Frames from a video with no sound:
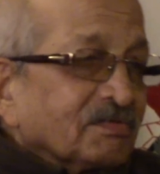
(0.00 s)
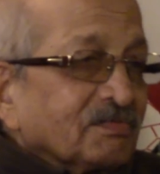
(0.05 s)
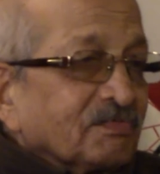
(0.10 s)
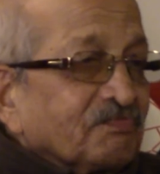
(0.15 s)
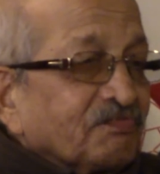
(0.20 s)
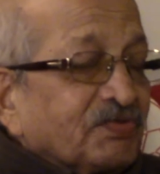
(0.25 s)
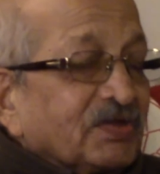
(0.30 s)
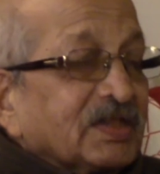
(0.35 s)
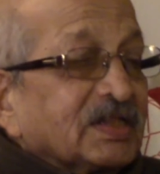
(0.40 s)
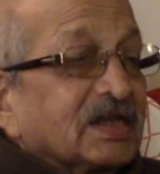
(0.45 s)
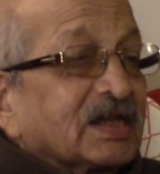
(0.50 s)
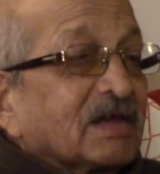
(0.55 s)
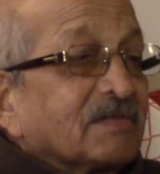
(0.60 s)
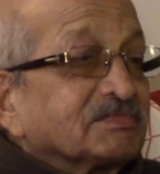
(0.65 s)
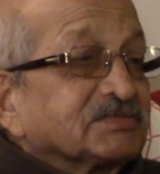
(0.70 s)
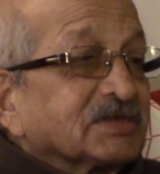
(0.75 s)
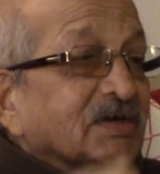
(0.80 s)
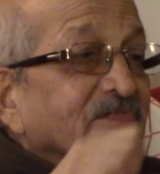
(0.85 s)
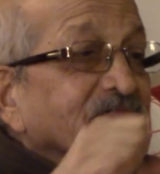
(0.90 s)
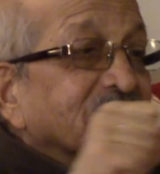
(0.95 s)
feel that I am
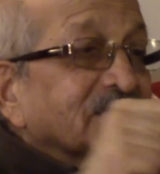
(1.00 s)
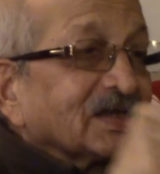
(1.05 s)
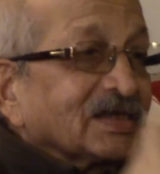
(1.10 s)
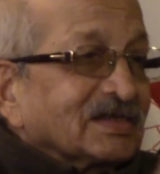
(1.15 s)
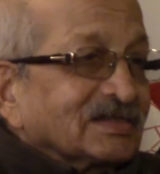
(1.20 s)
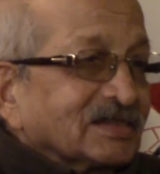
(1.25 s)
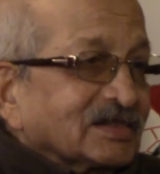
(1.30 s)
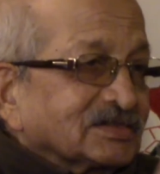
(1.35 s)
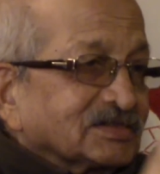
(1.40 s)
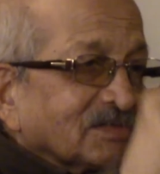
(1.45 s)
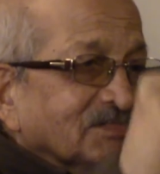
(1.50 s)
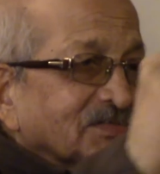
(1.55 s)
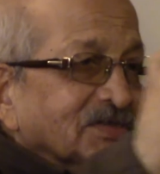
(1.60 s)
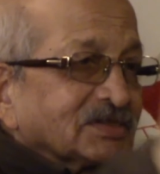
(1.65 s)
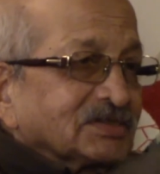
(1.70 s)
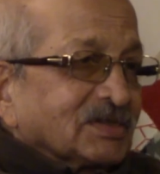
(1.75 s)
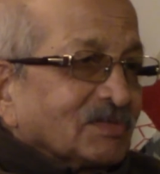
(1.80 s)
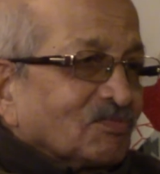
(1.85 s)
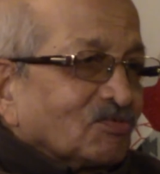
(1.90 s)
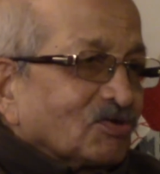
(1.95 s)
something, that something
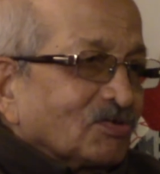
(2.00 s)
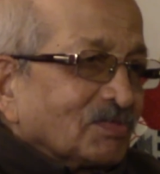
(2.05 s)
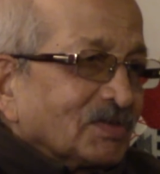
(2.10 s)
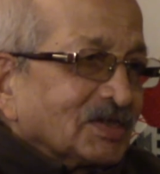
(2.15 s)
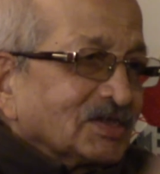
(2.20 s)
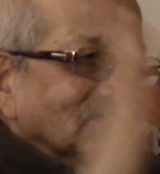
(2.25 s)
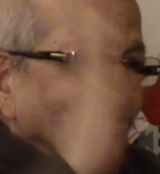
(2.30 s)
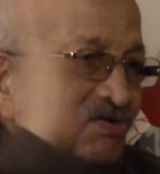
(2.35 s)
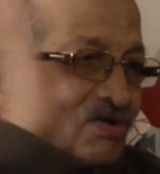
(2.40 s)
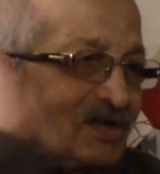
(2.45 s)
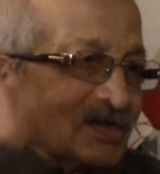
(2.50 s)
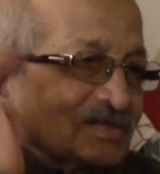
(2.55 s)
is supposed to be dissolved.